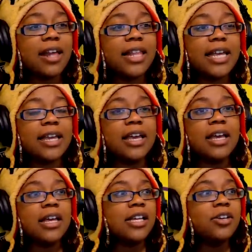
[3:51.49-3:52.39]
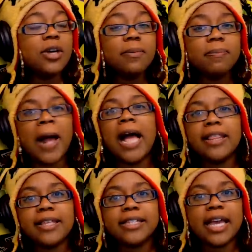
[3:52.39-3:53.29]
Not like, you can
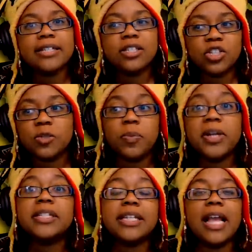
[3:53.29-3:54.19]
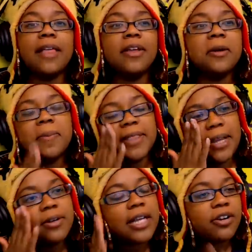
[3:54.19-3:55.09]
buy the sets and just put it together, but
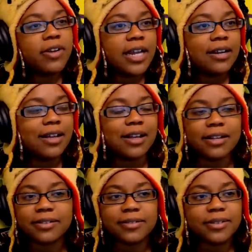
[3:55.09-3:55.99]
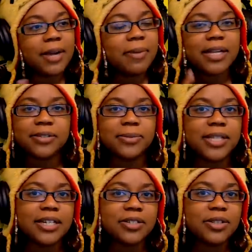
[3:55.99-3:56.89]
they were like, create it. Oh, crap, my
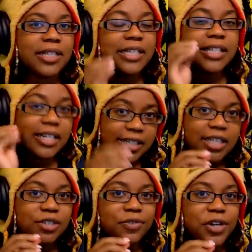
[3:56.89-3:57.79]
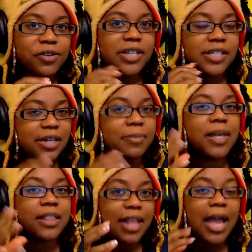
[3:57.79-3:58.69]
husband's going to do this. He's going to see this video and he's going to
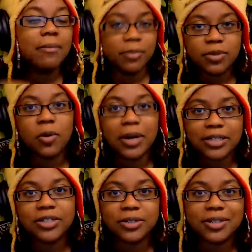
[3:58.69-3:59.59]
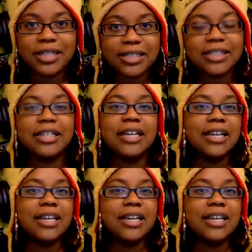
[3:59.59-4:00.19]
be like, I'm going to do this.